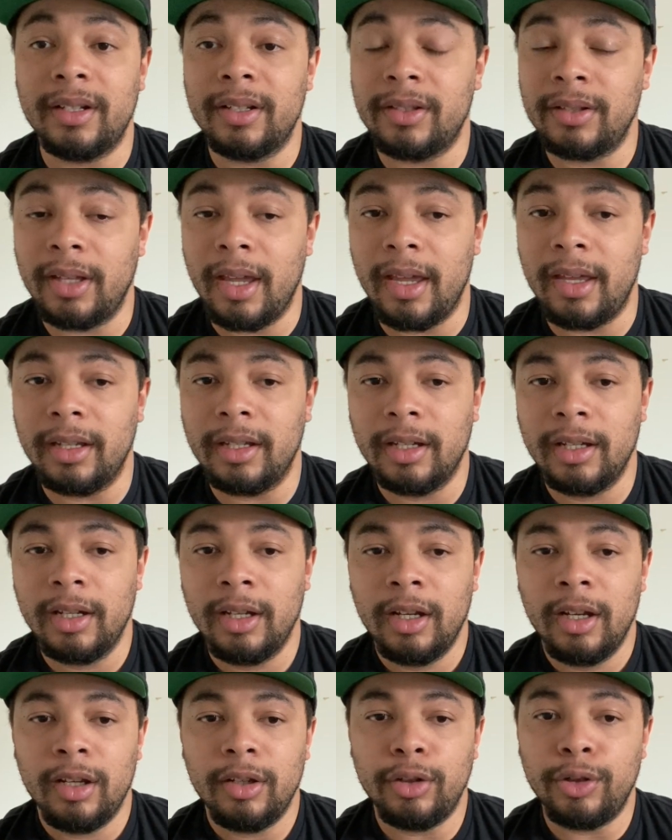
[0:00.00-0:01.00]
this day,
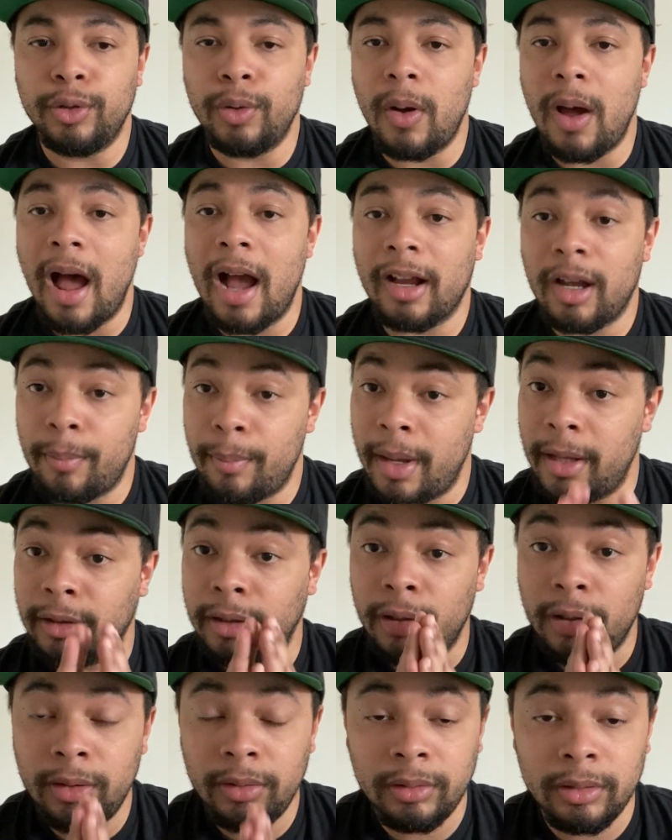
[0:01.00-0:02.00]
I
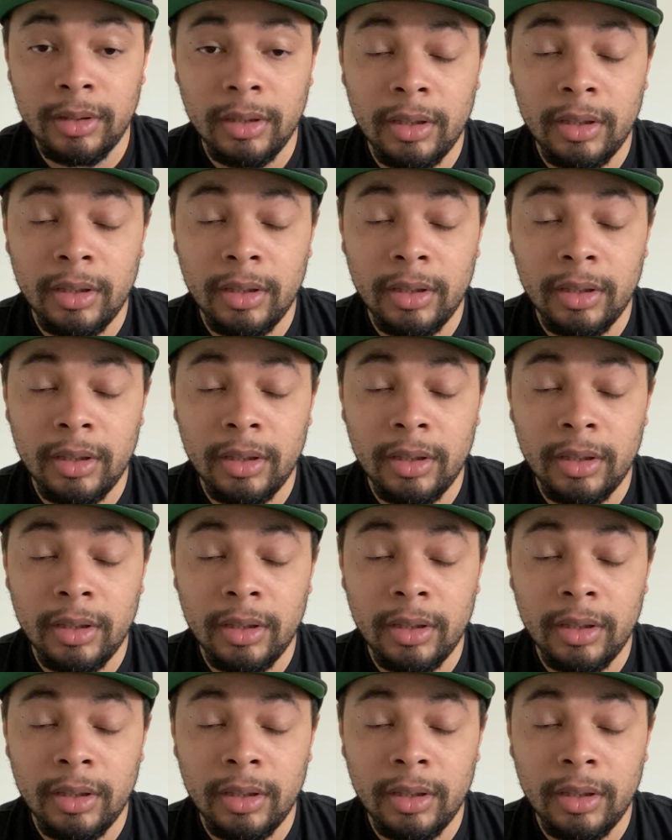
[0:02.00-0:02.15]
commend her.